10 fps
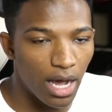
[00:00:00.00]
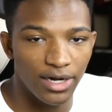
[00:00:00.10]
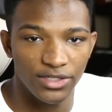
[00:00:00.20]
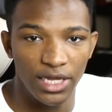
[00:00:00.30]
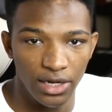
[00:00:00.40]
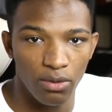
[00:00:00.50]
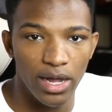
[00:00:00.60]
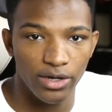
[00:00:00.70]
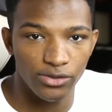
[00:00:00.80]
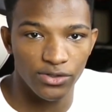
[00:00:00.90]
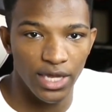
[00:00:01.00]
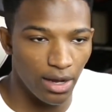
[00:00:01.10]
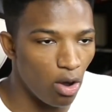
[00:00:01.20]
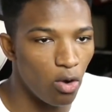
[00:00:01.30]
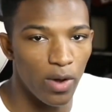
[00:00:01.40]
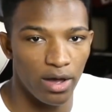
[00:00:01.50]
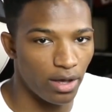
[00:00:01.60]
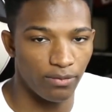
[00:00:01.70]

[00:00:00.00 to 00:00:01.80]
condescending way, because you're saying, oh well,